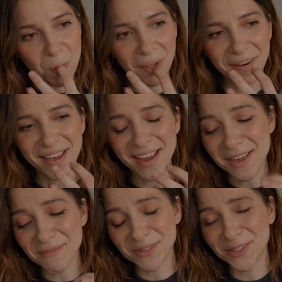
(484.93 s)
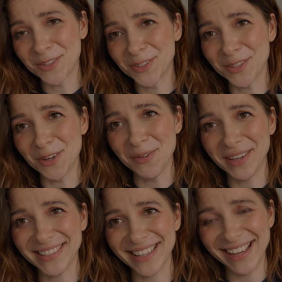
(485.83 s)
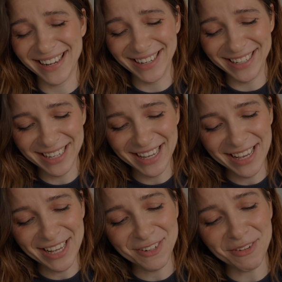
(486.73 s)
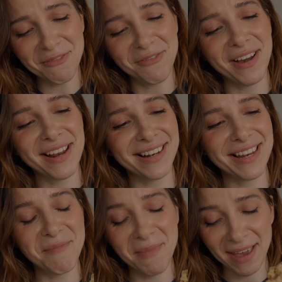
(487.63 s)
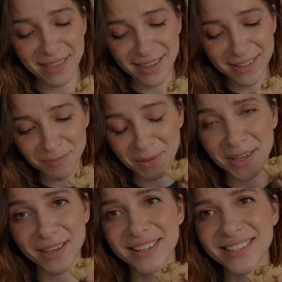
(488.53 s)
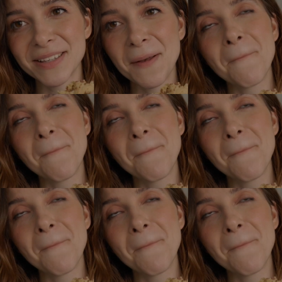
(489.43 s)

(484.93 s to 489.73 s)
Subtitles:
And I am so excited to have finally made these, because